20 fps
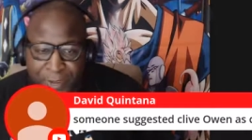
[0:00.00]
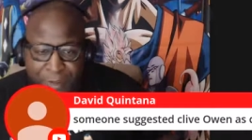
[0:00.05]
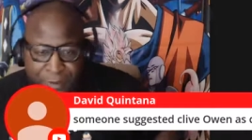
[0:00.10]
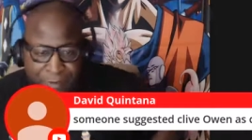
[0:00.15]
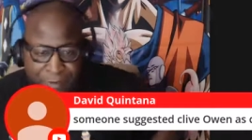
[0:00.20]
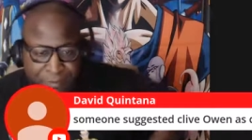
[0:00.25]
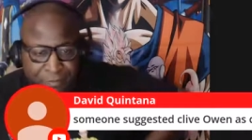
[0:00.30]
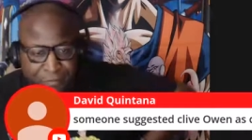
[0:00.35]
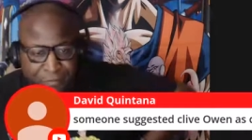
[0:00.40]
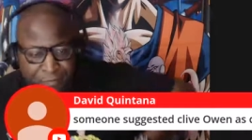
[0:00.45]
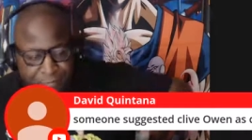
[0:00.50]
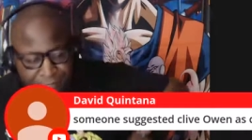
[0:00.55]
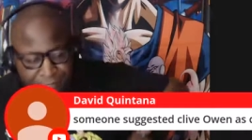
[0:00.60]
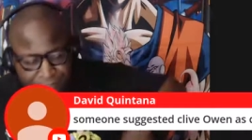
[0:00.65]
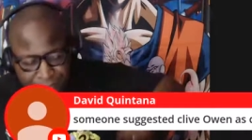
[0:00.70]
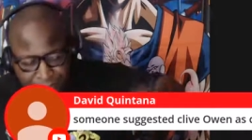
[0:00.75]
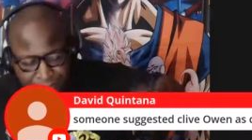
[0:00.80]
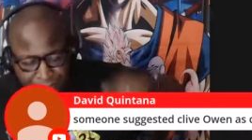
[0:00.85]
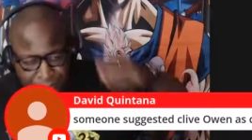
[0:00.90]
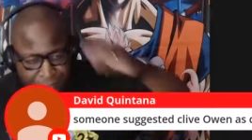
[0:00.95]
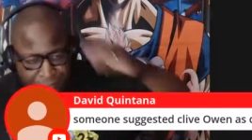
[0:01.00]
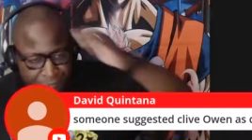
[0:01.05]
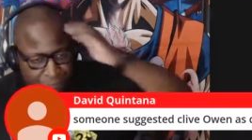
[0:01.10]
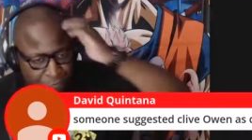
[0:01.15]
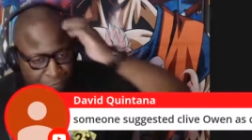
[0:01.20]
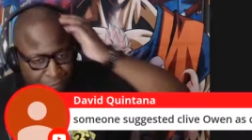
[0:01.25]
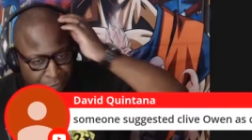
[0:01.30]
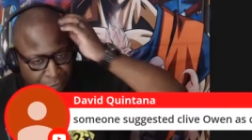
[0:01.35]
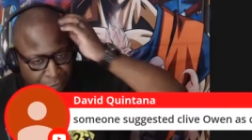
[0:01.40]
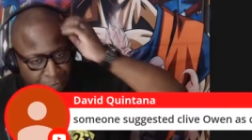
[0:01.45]
that's true.
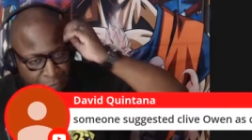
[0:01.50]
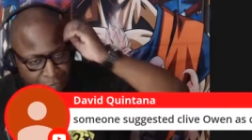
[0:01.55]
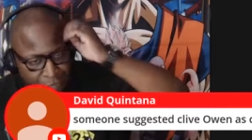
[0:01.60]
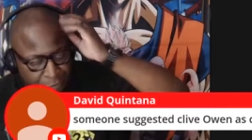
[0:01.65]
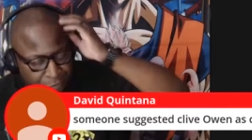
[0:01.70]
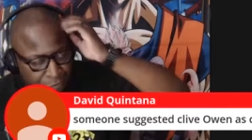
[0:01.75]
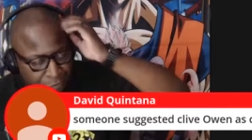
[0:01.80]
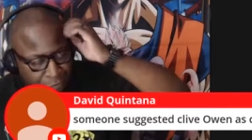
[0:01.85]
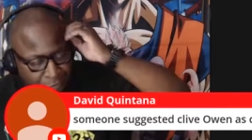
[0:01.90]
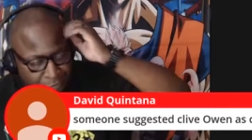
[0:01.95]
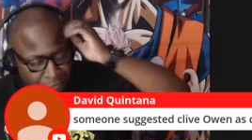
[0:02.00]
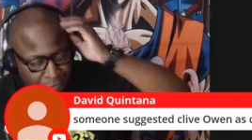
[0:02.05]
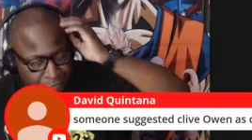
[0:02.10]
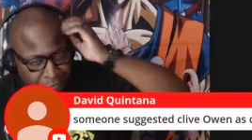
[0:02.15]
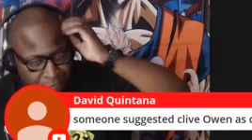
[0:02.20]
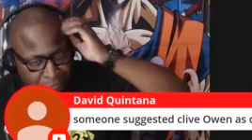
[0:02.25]
Like I think